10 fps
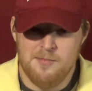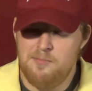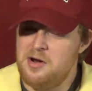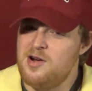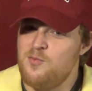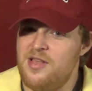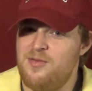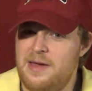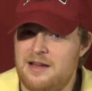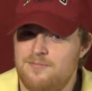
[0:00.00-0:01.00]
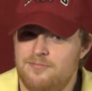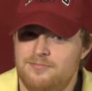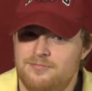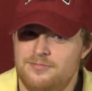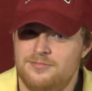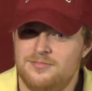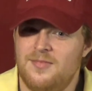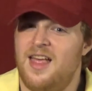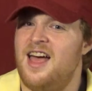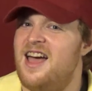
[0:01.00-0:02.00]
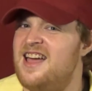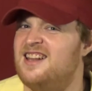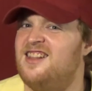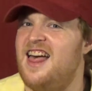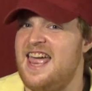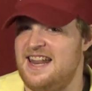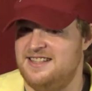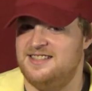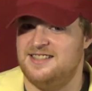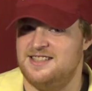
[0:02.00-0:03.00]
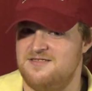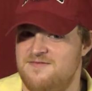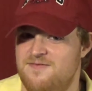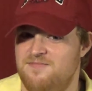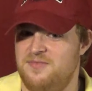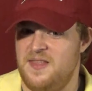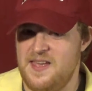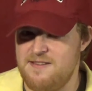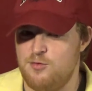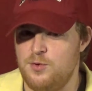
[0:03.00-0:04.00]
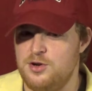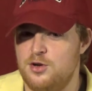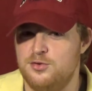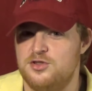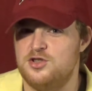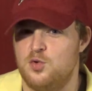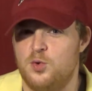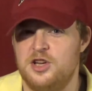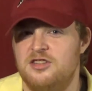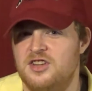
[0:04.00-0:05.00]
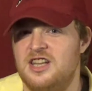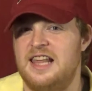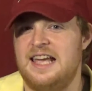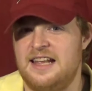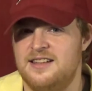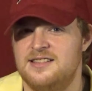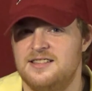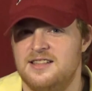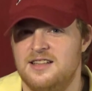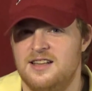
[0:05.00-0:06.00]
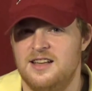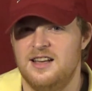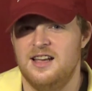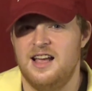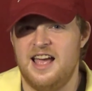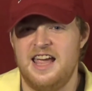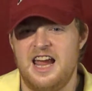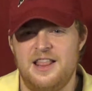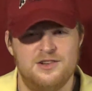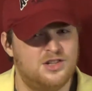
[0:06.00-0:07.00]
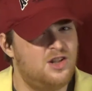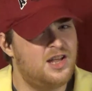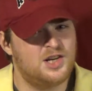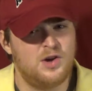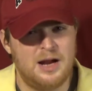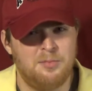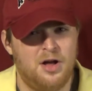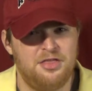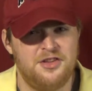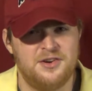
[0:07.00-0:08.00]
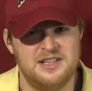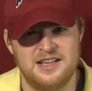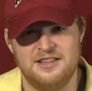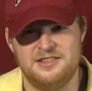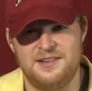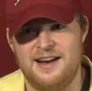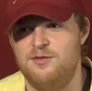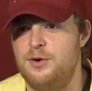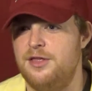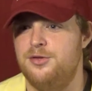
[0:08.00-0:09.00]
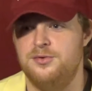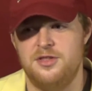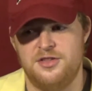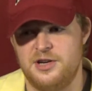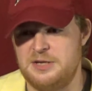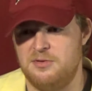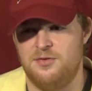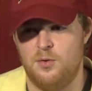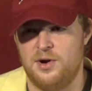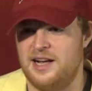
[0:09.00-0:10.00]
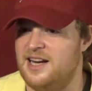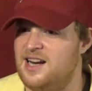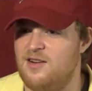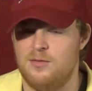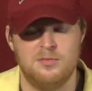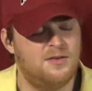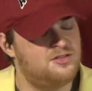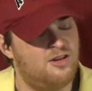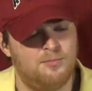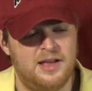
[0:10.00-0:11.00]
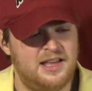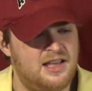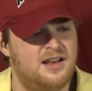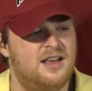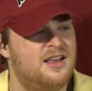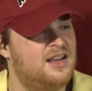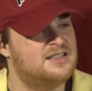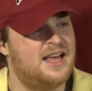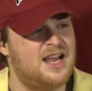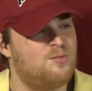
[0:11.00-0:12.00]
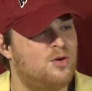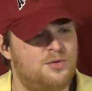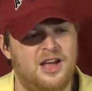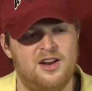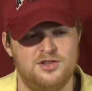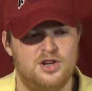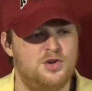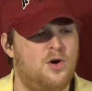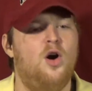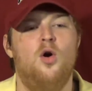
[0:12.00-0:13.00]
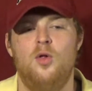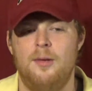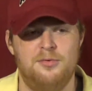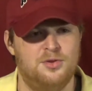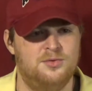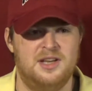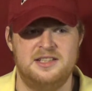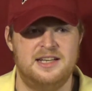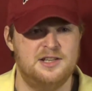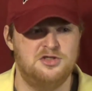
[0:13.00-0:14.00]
bear with me. Atlantis. Everyone knows the story of Atlantis. And there's a lot of crackpot theories out there. I've went through the theories before, and I cannot remember off the top of my head because I had them wrote down. I was going to do a whole episode dedicated